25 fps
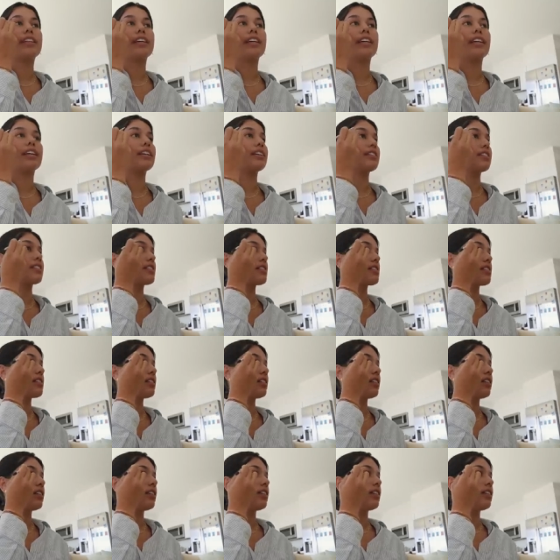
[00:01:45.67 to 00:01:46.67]
things
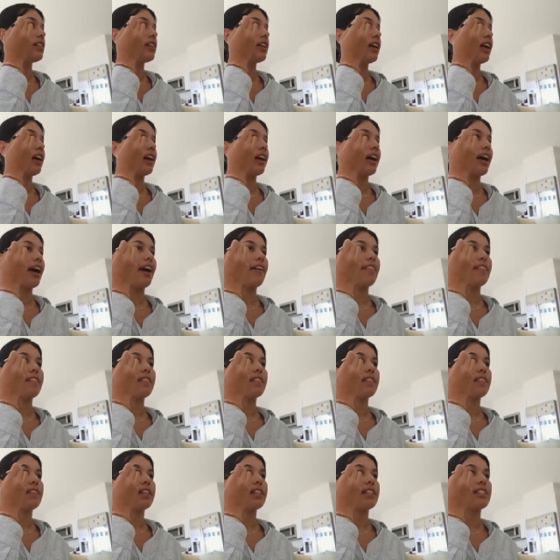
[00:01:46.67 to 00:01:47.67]
that I
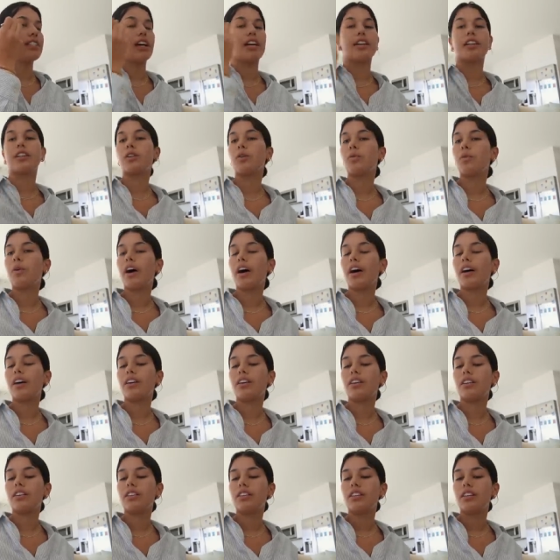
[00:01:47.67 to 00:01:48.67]
haven't really done in a
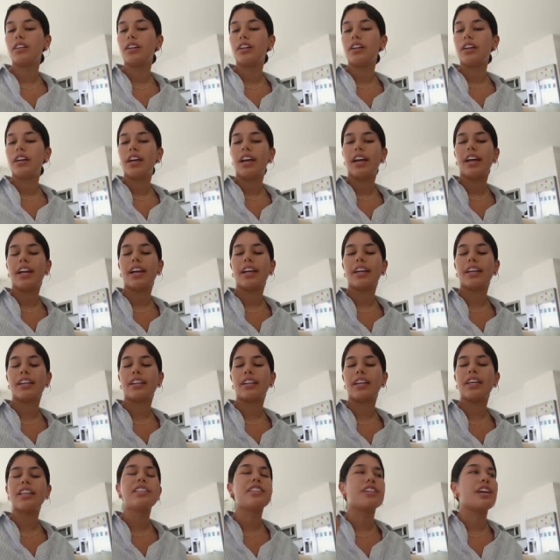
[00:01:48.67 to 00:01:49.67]
while and I,
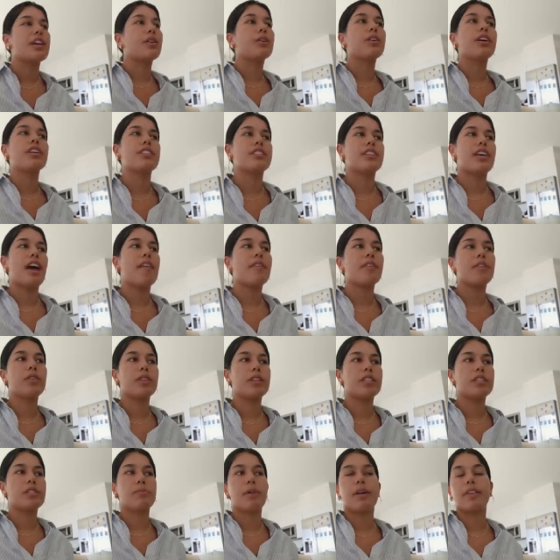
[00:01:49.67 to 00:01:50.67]
in general, I just haven't
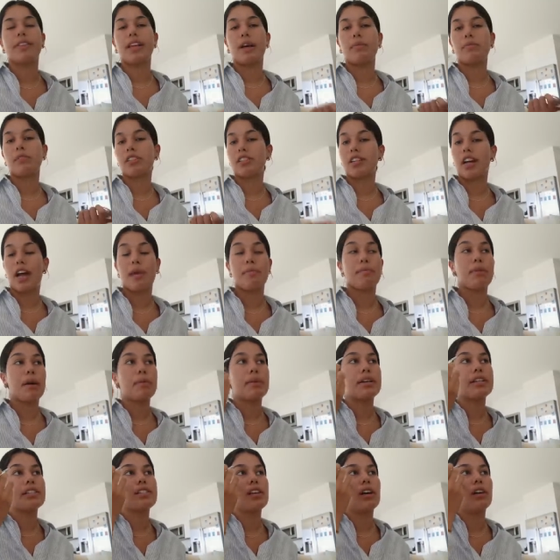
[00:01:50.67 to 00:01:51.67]
really spent that much time by
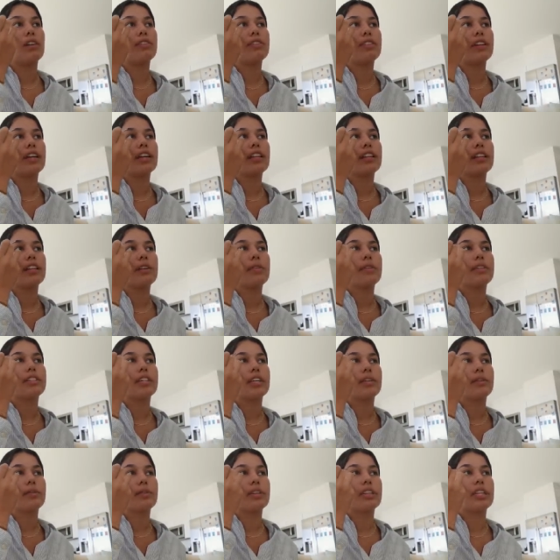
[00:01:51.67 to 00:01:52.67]
myself lately, which
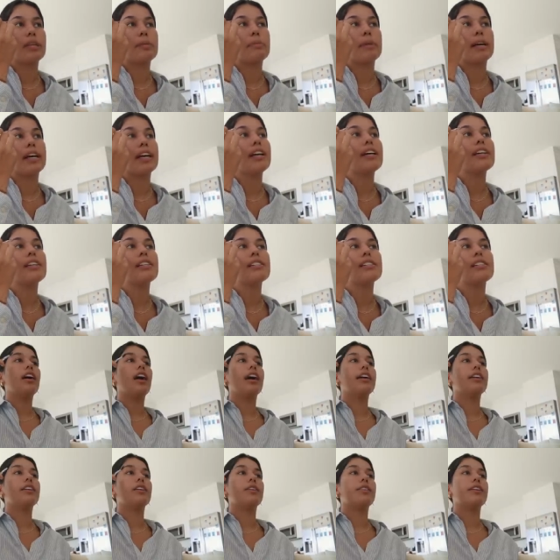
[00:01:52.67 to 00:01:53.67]
I really missed.
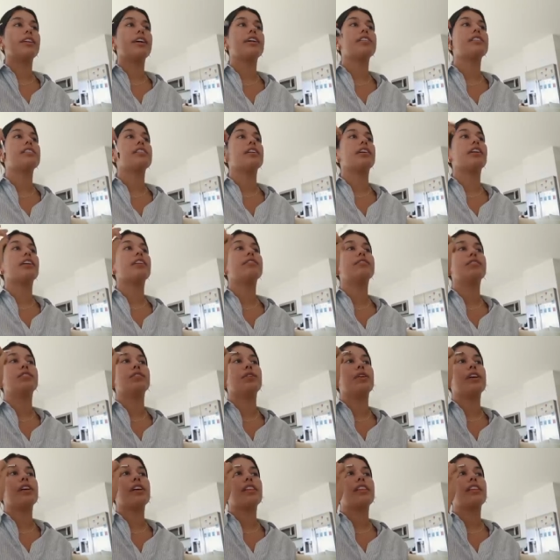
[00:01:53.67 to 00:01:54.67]
I know the idea of
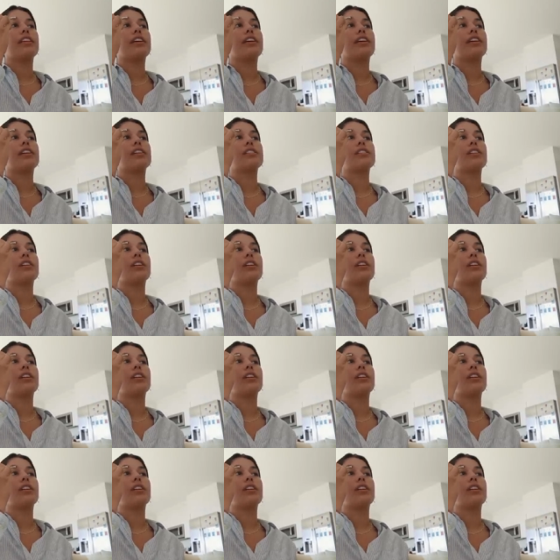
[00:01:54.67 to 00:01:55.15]
doing things